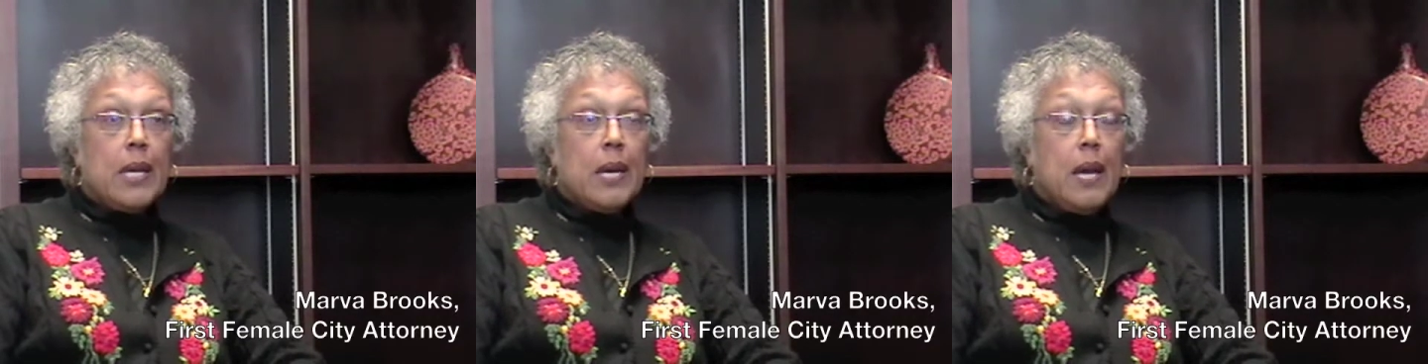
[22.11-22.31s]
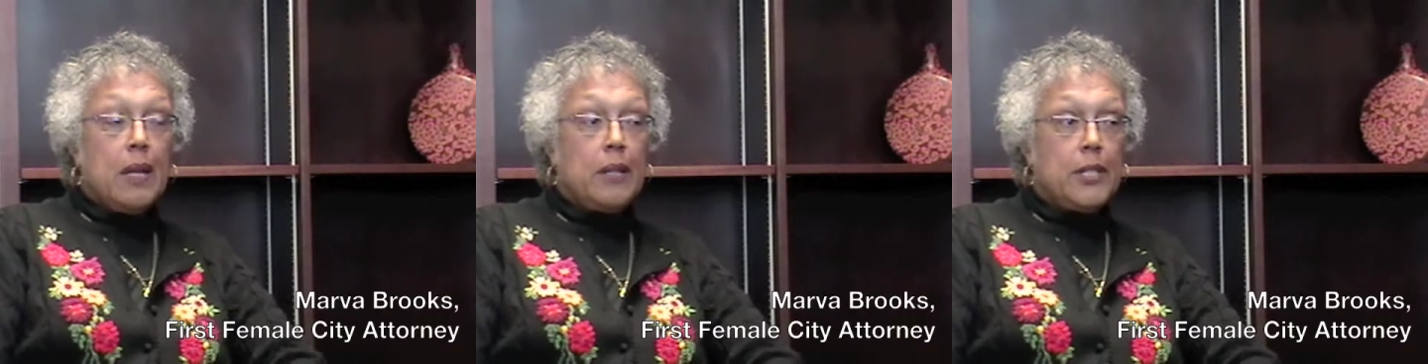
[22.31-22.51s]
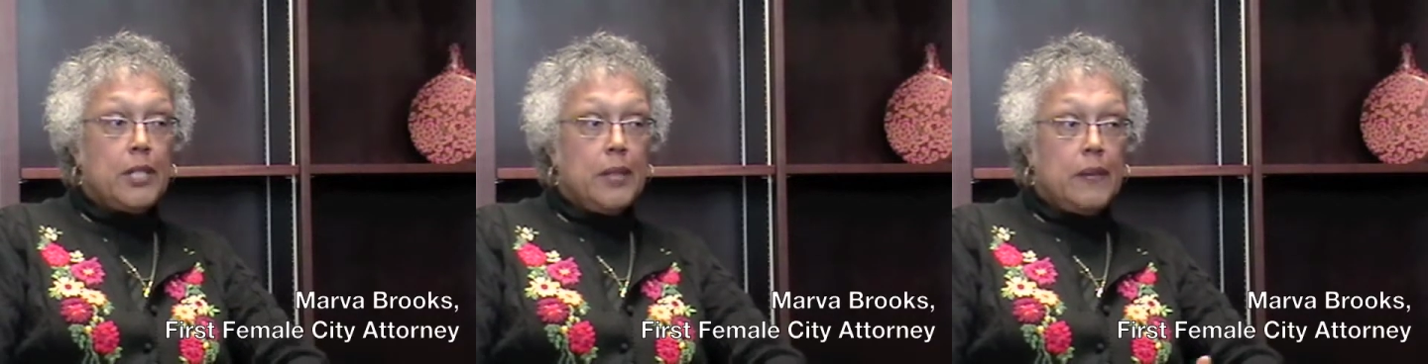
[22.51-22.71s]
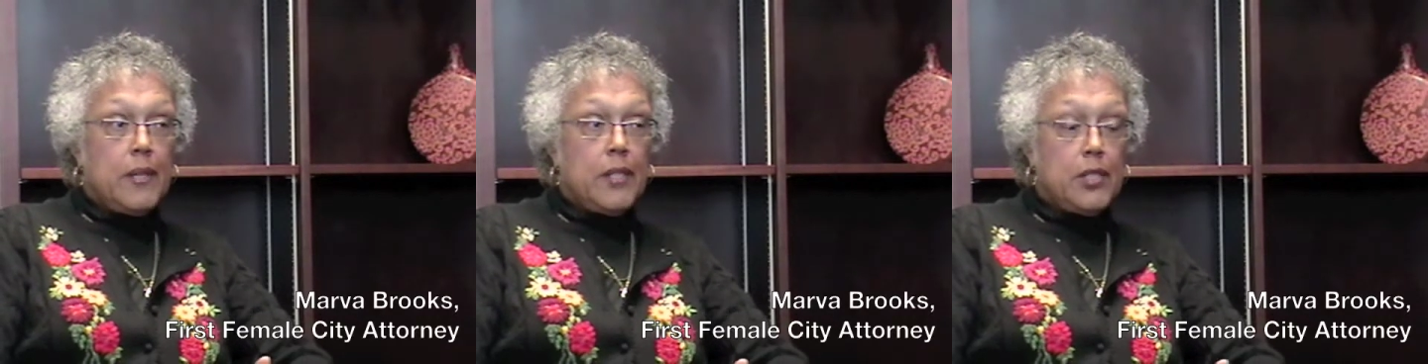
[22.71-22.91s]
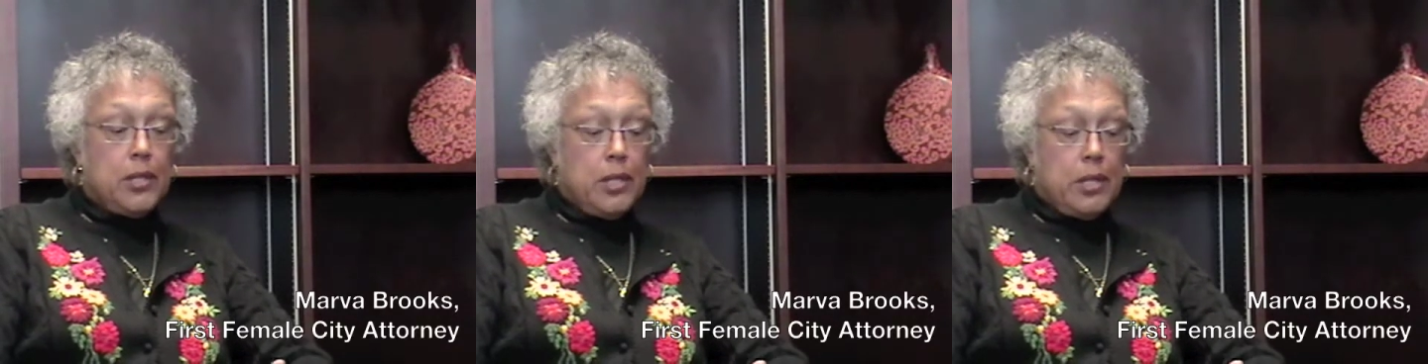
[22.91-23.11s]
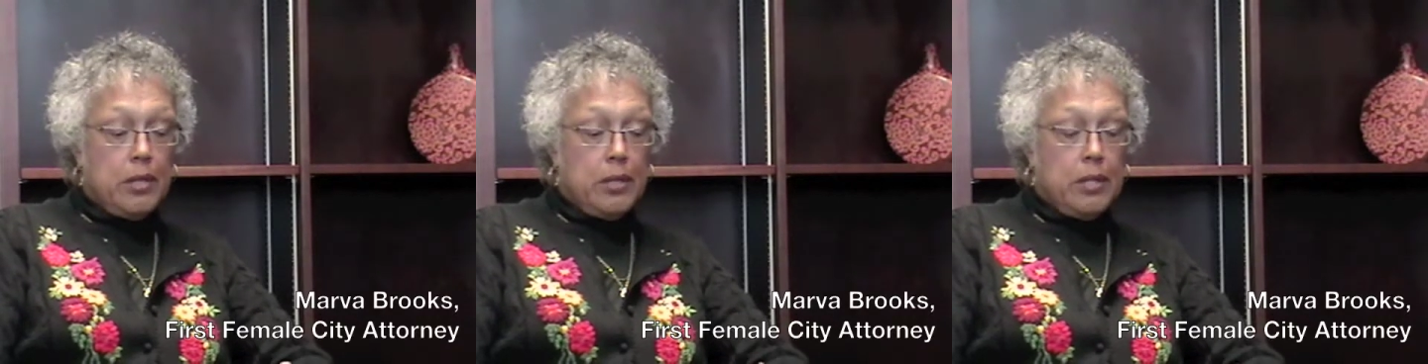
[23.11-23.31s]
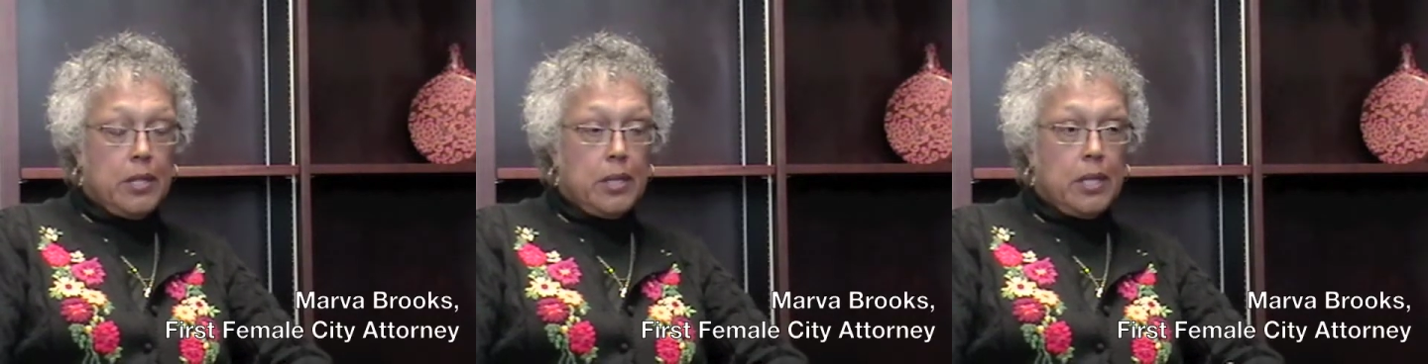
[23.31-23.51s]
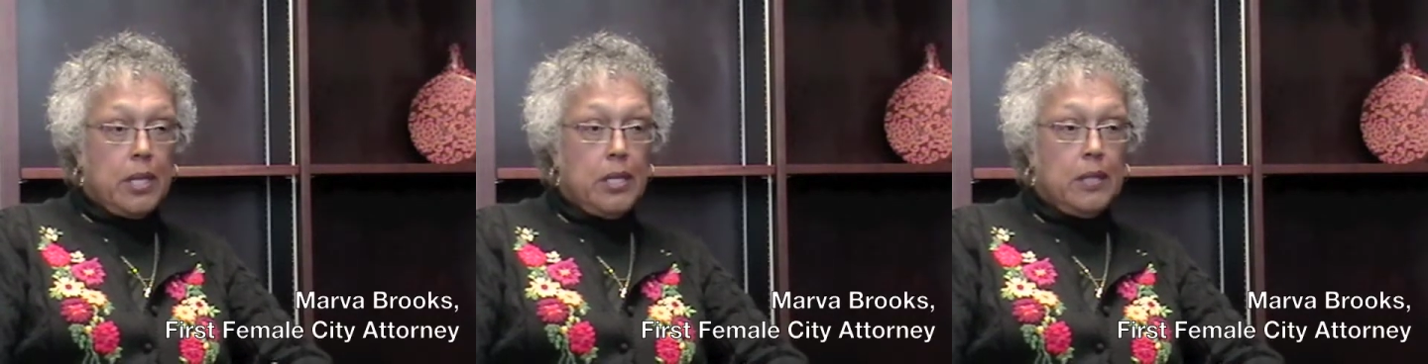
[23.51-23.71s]
and chief engineering
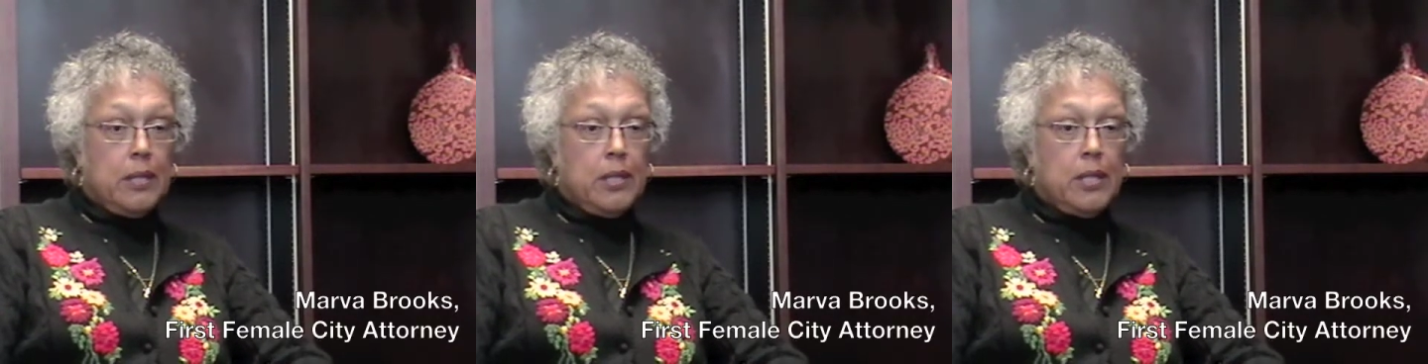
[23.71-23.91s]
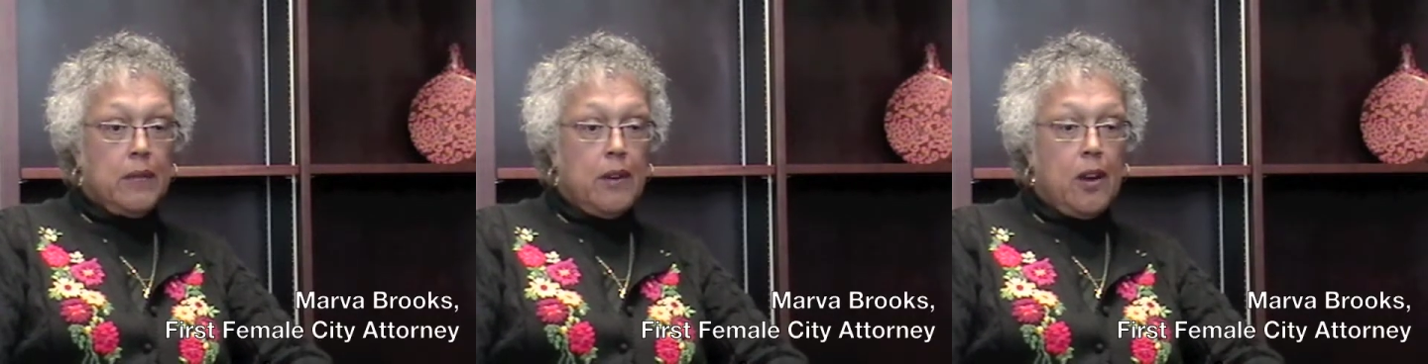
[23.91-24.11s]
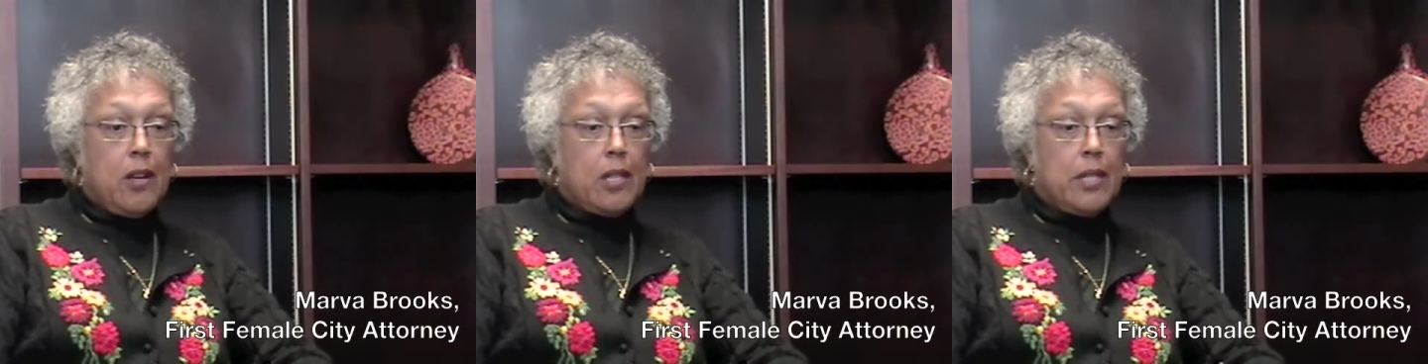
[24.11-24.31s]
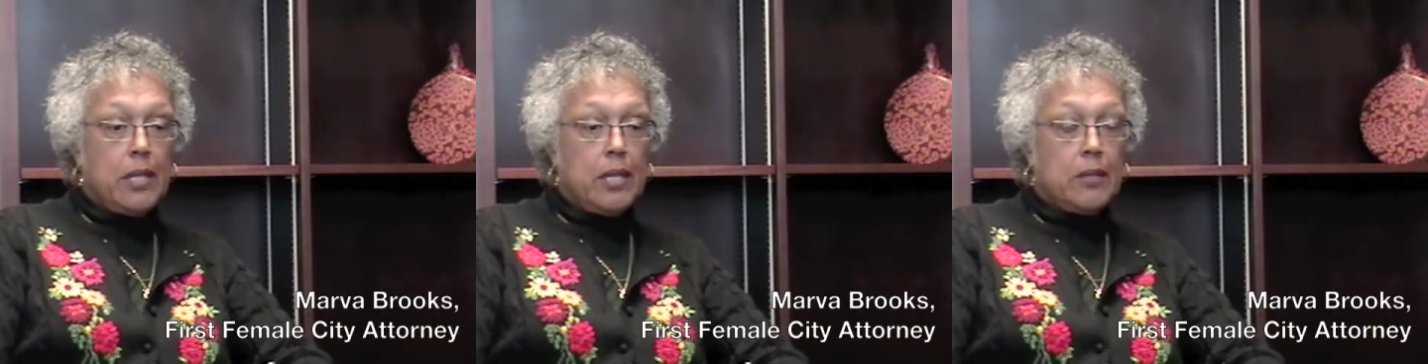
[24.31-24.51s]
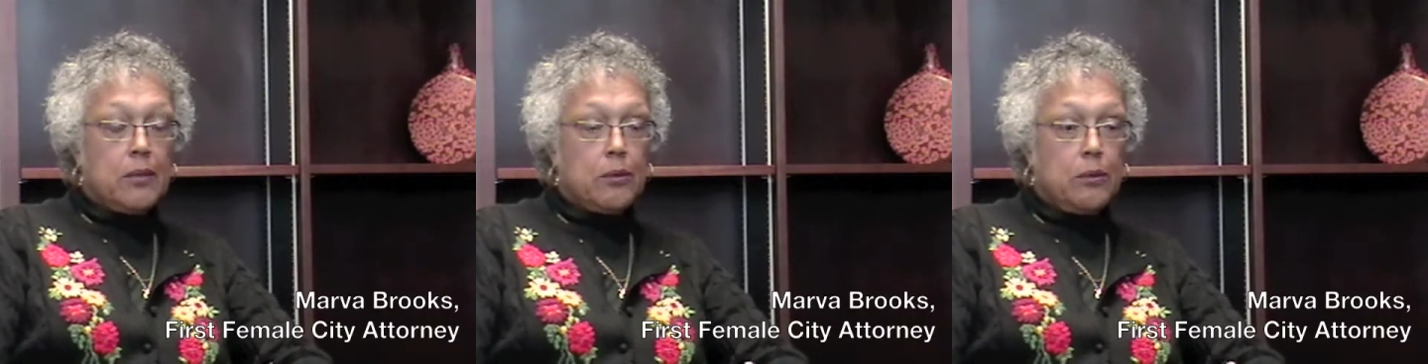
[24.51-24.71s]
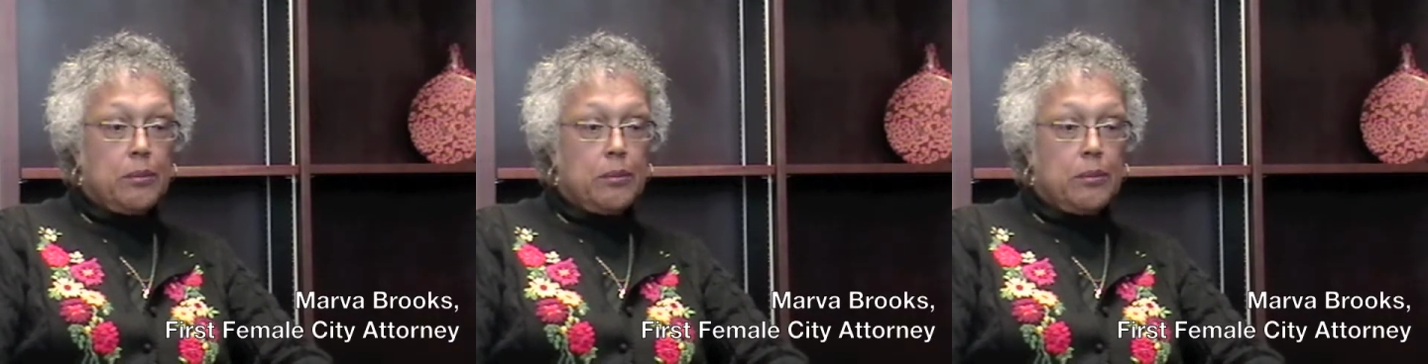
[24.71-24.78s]
and chief architectural